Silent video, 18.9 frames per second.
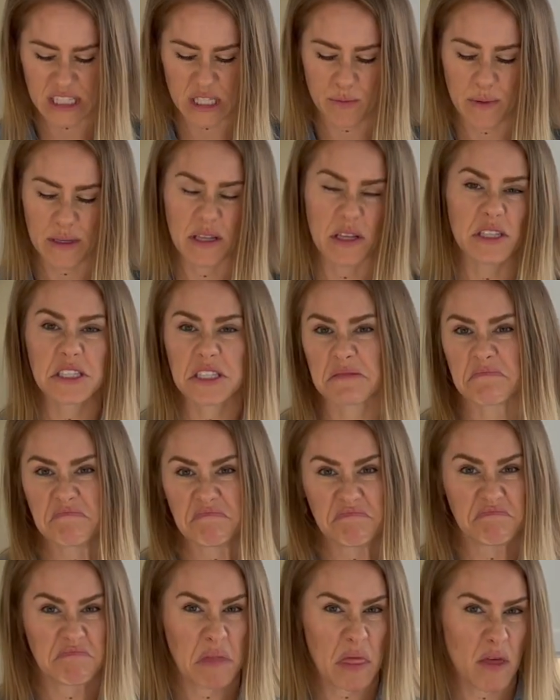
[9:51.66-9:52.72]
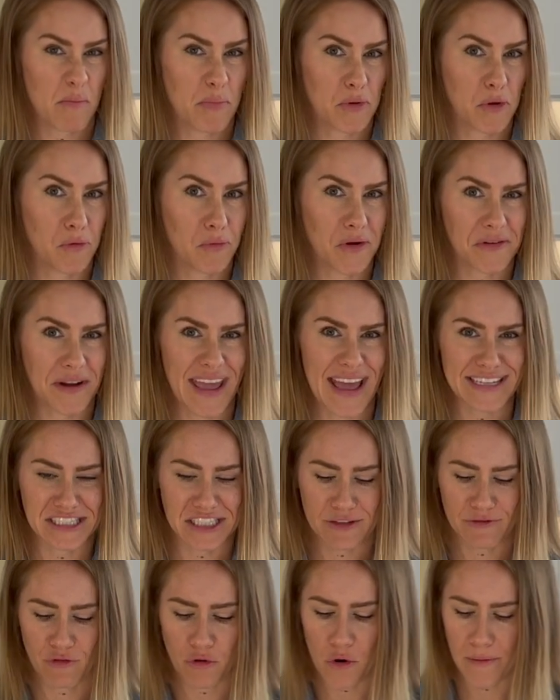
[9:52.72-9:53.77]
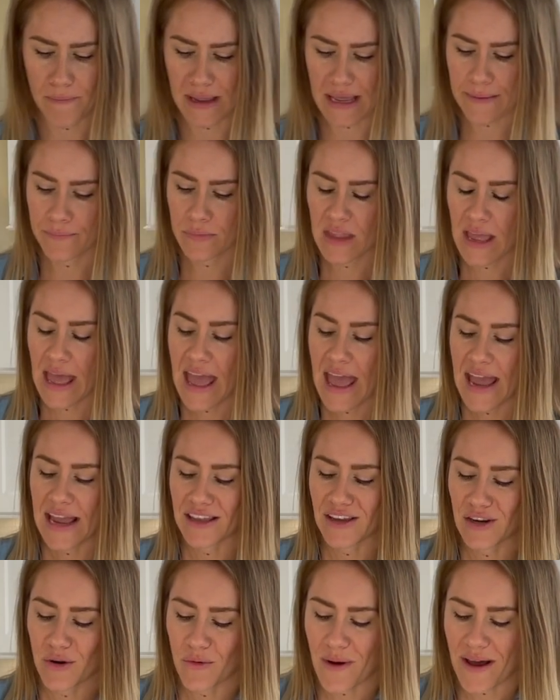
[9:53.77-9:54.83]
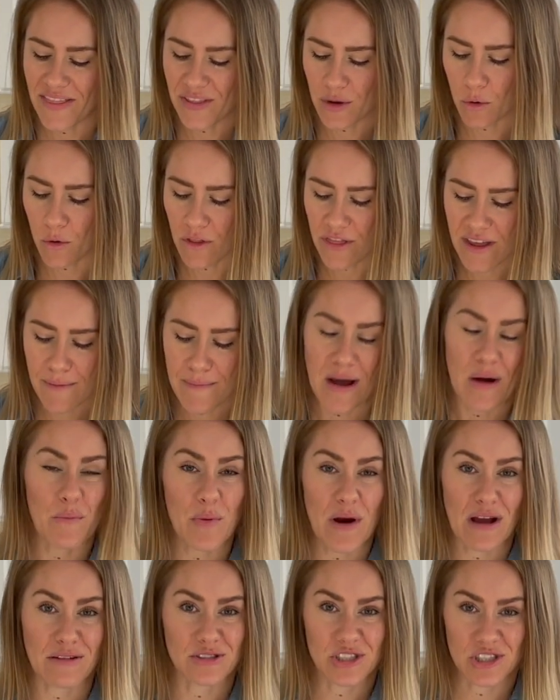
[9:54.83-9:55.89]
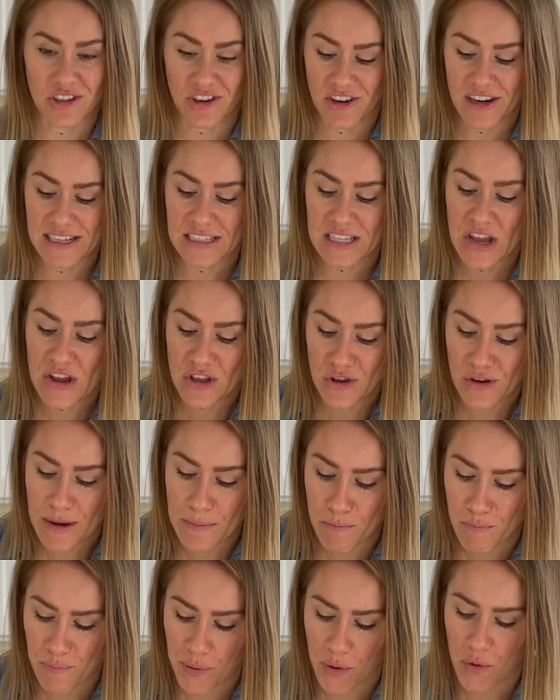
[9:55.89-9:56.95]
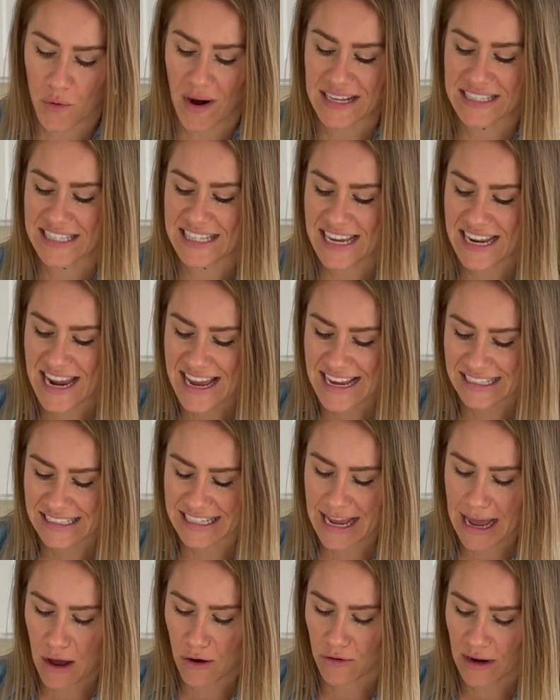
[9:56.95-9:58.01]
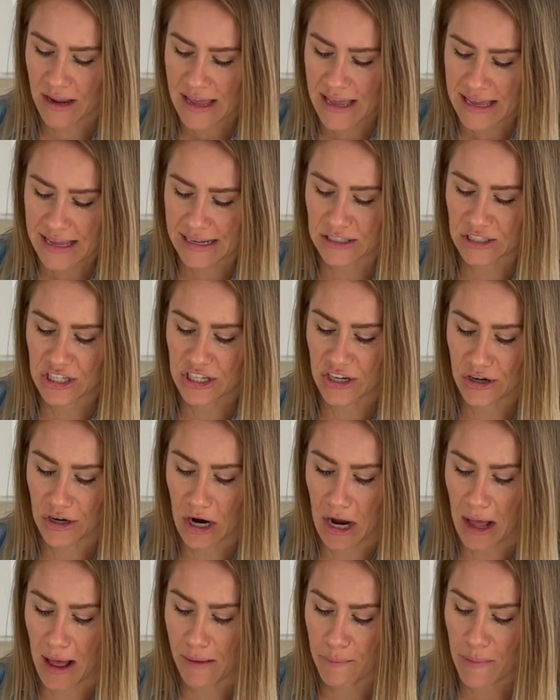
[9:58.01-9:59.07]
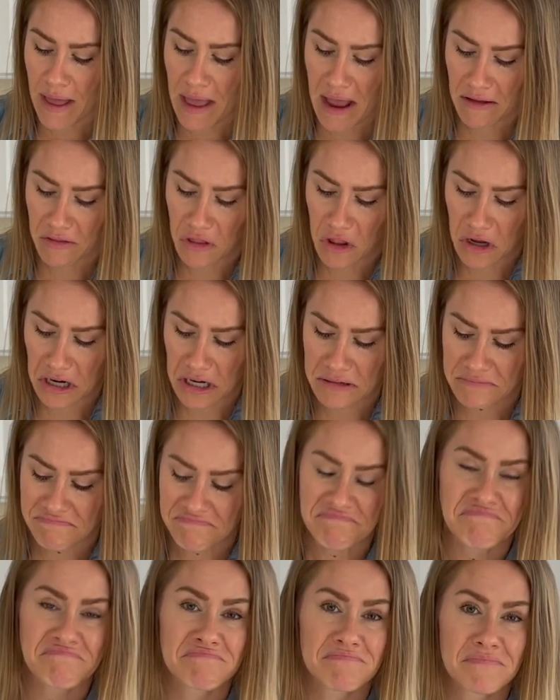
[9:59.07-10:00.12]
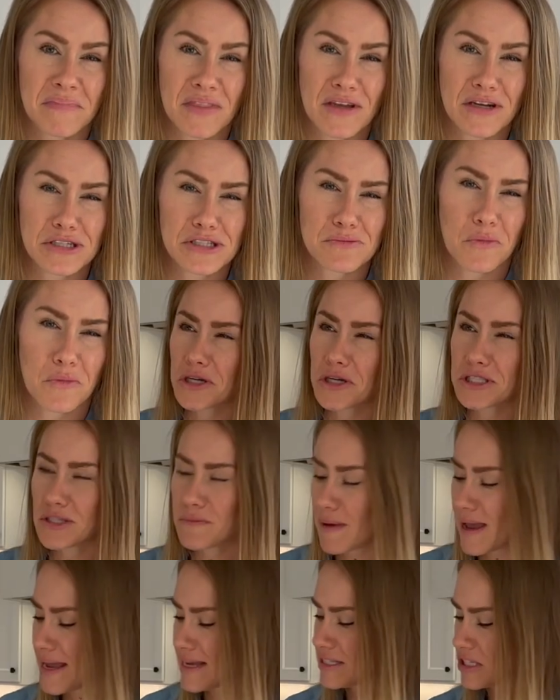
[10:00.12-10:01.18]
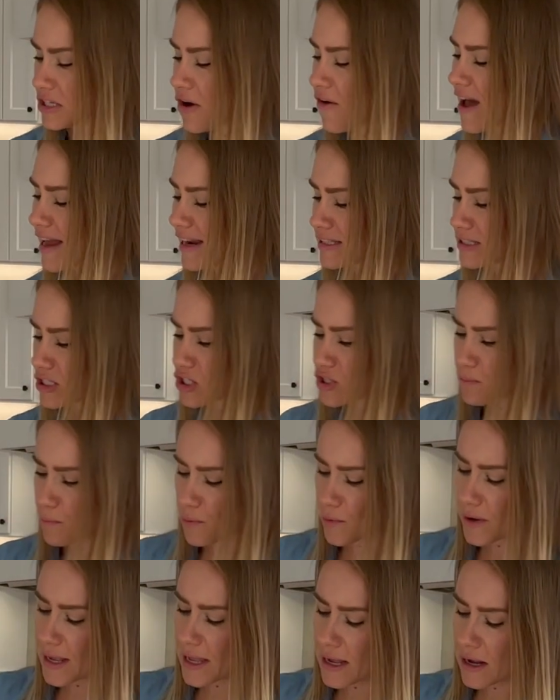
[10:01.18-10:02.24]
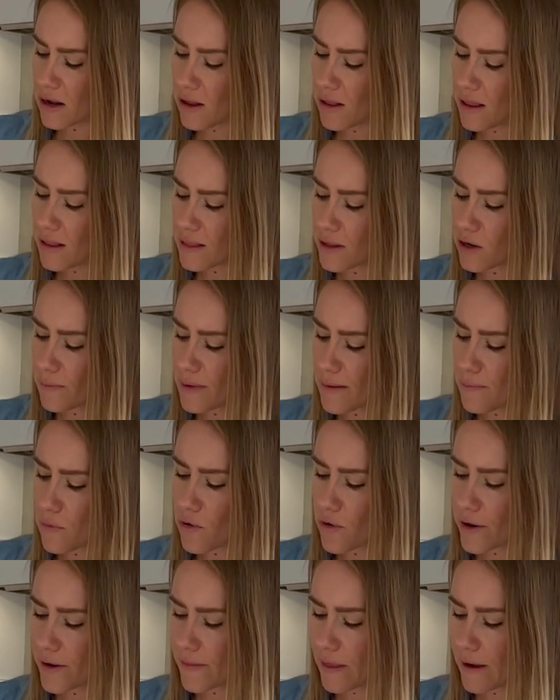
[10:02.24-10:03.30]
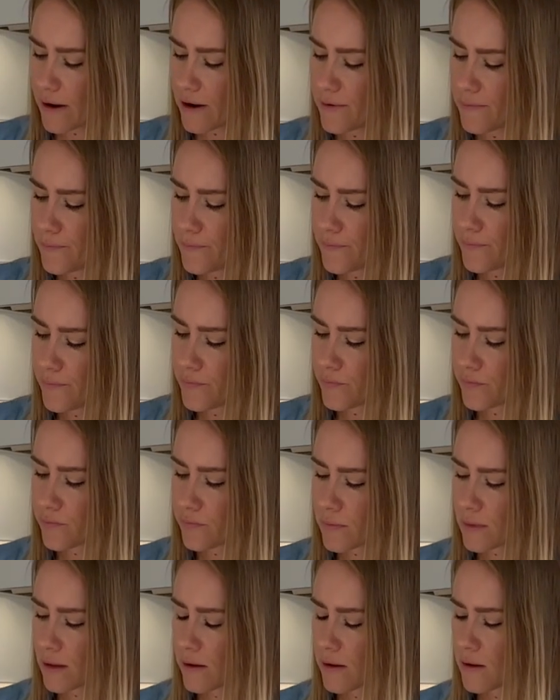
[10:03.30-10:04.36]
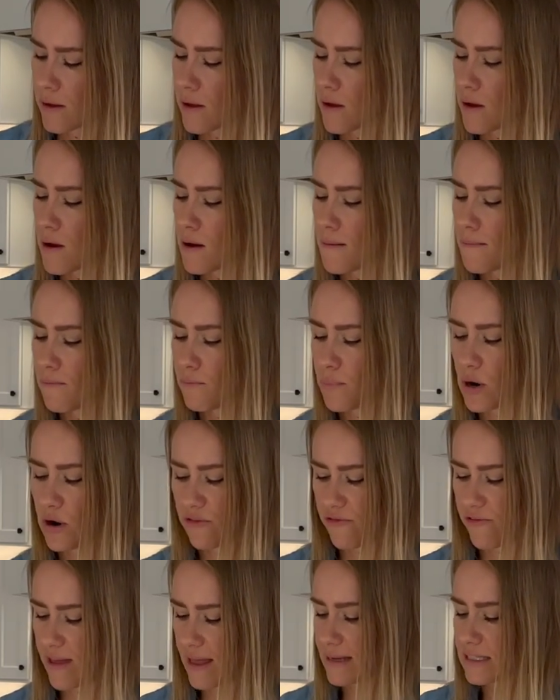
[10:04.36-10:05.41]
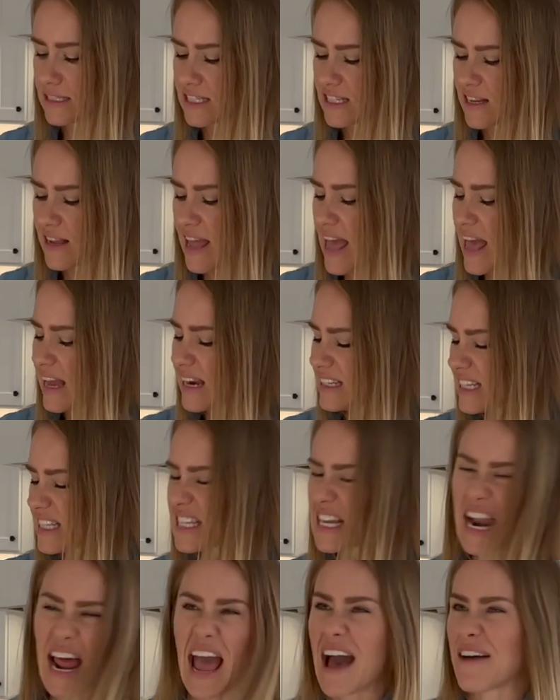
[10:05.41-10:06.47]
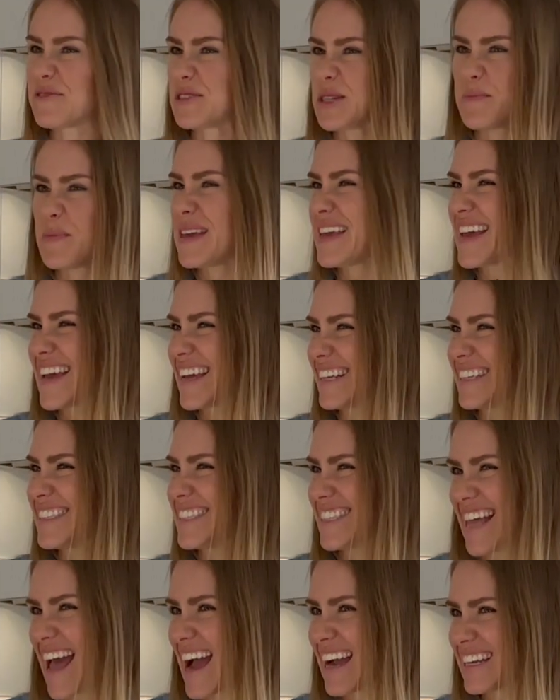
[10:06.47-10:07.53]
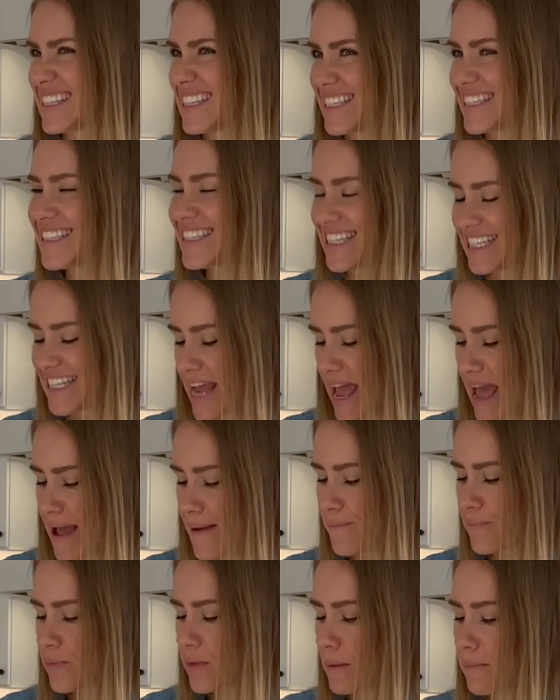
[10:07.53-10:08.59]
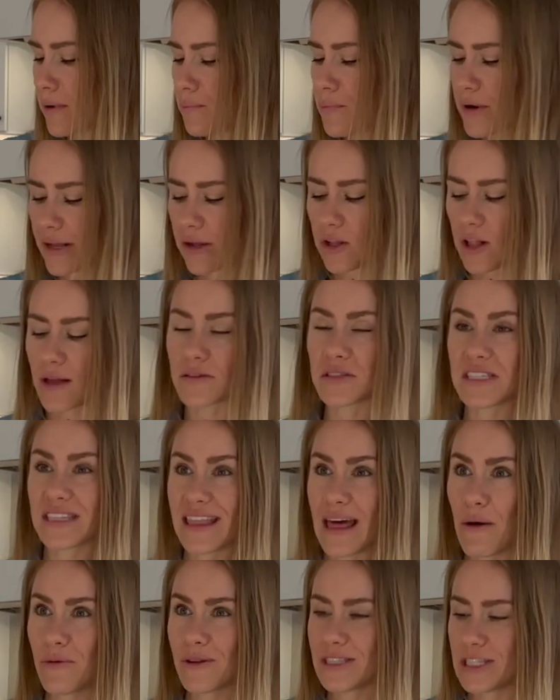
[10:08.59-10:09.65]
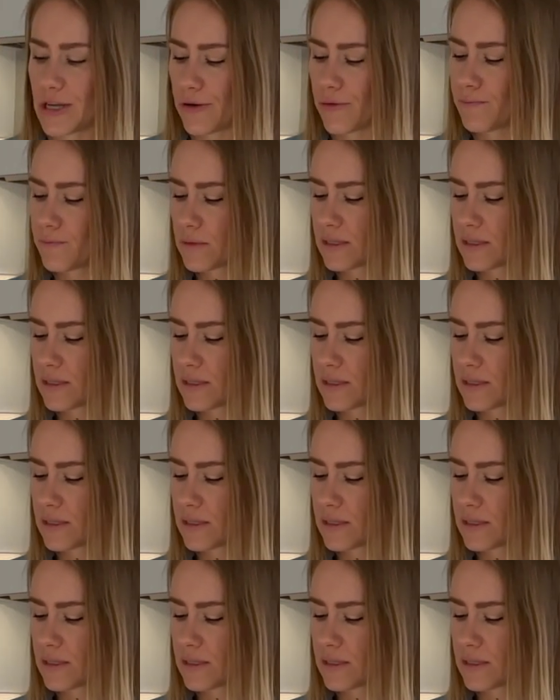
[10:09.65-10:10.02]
spills, the bowl will catch it for me. And you know what? The cool thing about brown sugar is you can press it down into your cup and look, there's space. Go ahead and sprinkle a little bit more in there. Perfect. And it doesn't have to be exact today, but pretty close. That will do.